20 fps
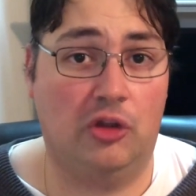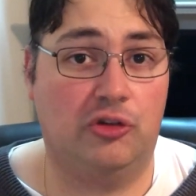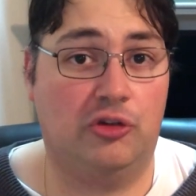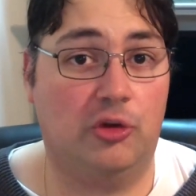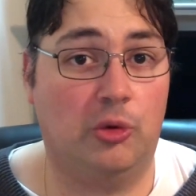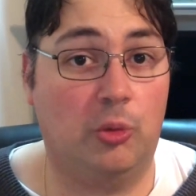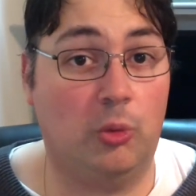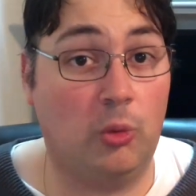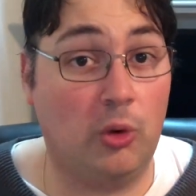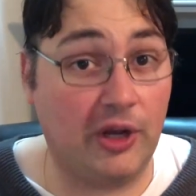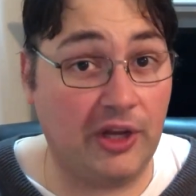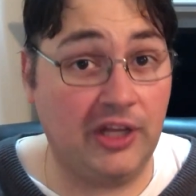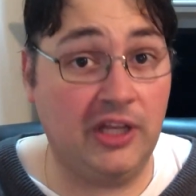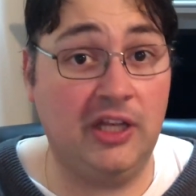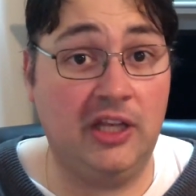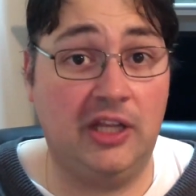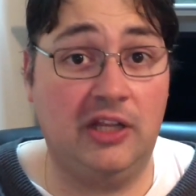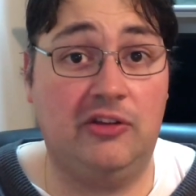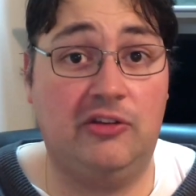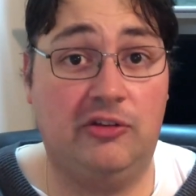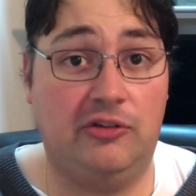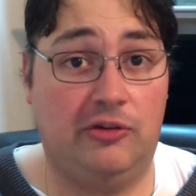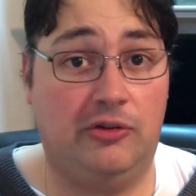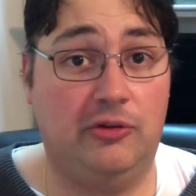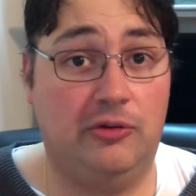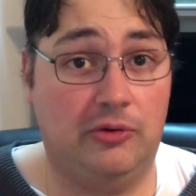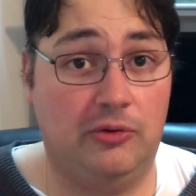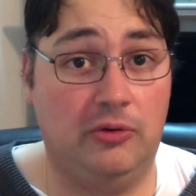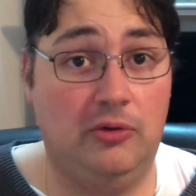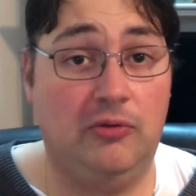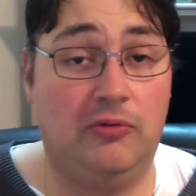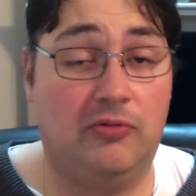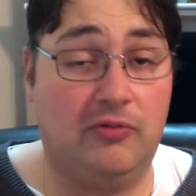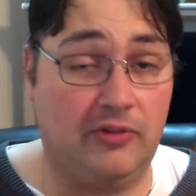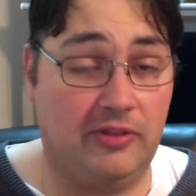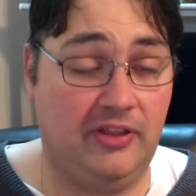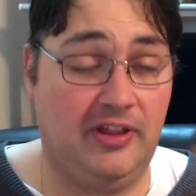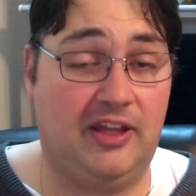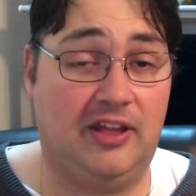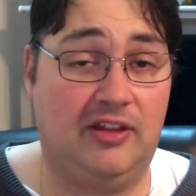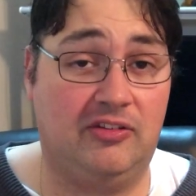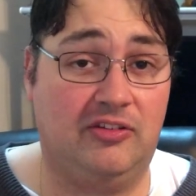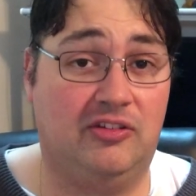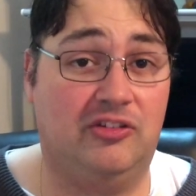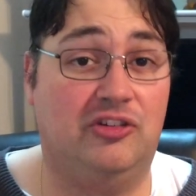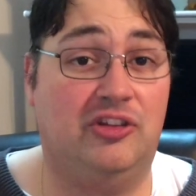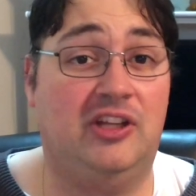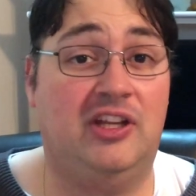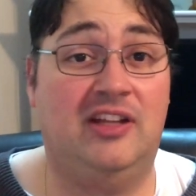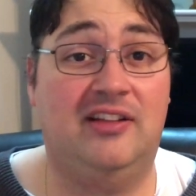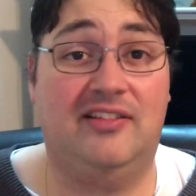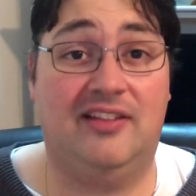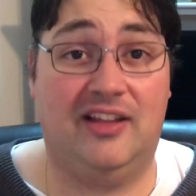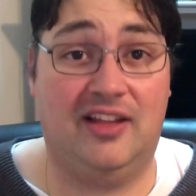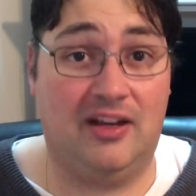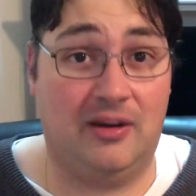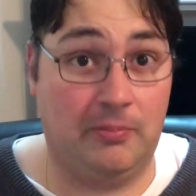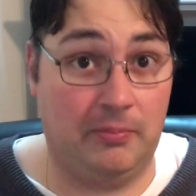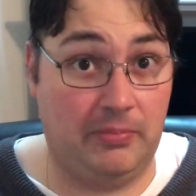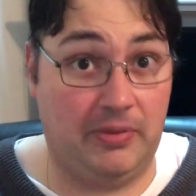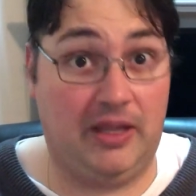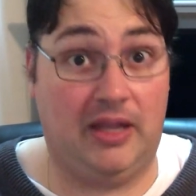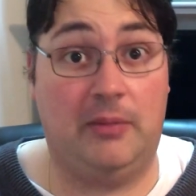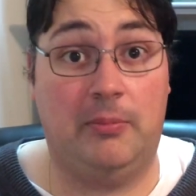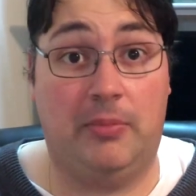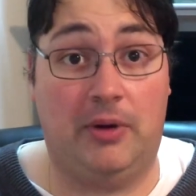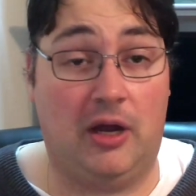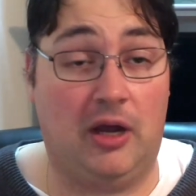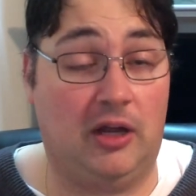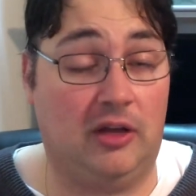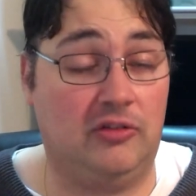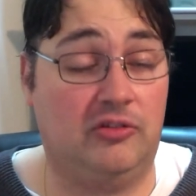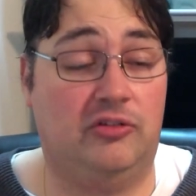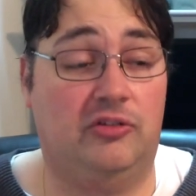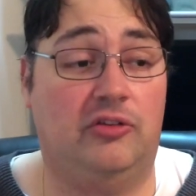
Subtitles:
So what you need to do for this is you need to get a big box.